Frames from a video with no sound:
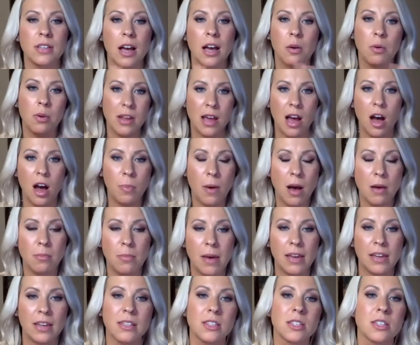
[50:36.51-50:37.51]
I want to help out
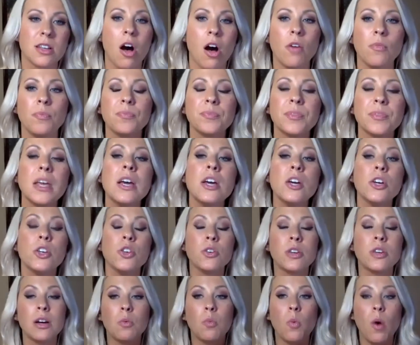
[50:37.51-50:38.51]
my consultant,
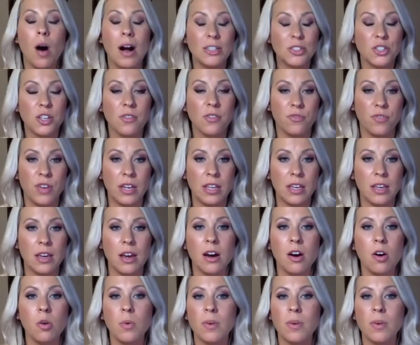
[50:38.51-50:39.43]
you can watch a video.